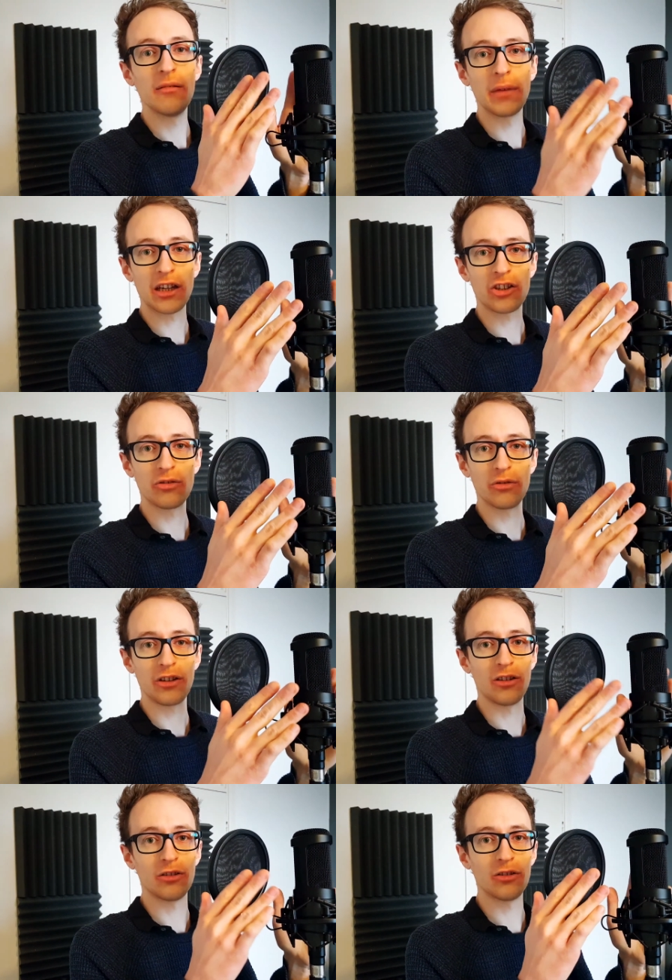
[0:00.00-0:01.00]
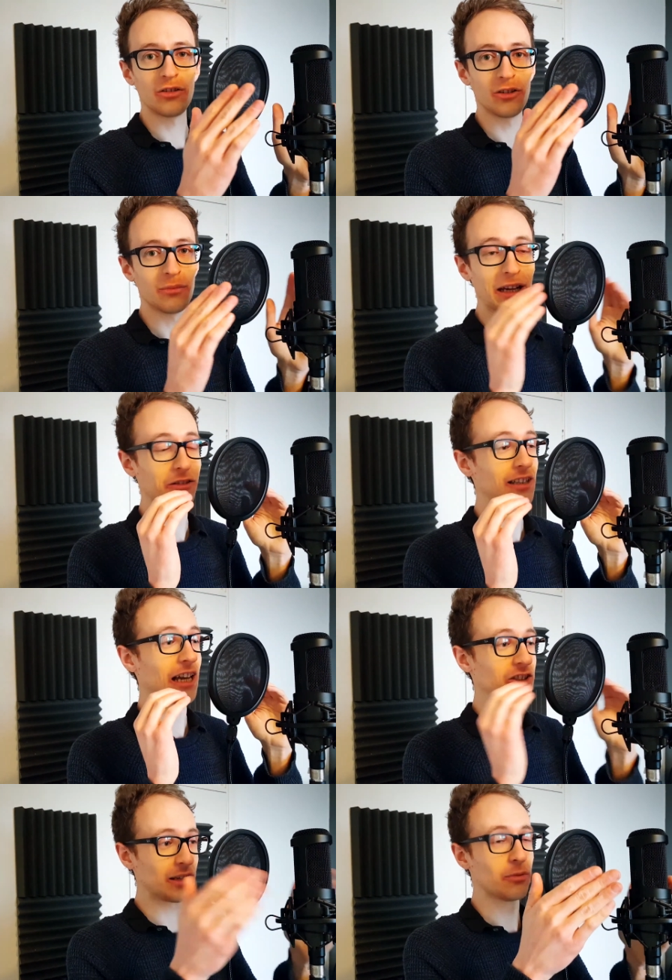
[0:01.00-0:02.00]
make sure that your, your mouth is
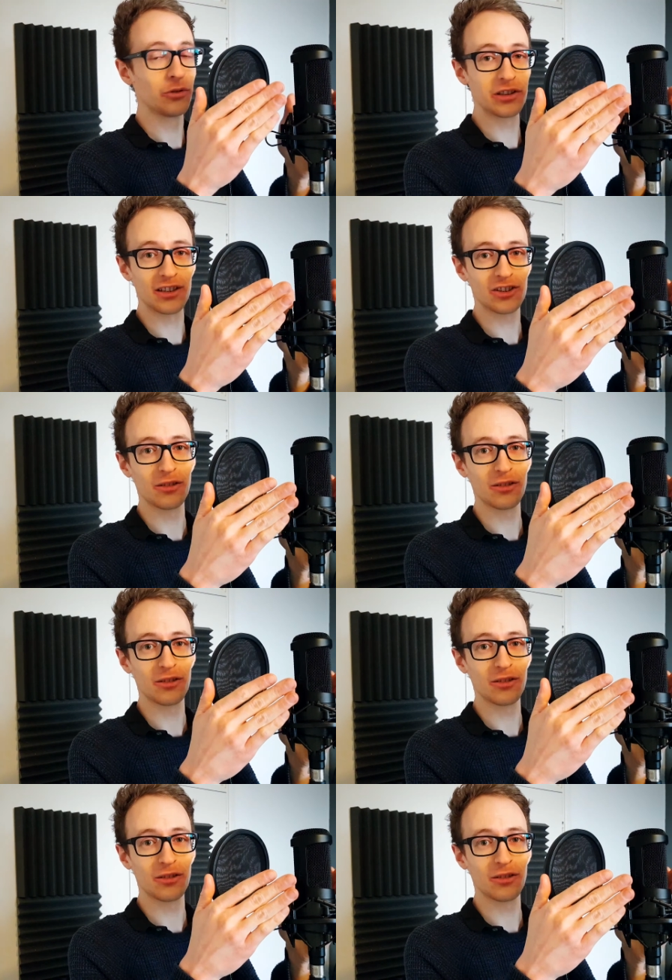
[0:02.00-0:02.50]
actually pointing to the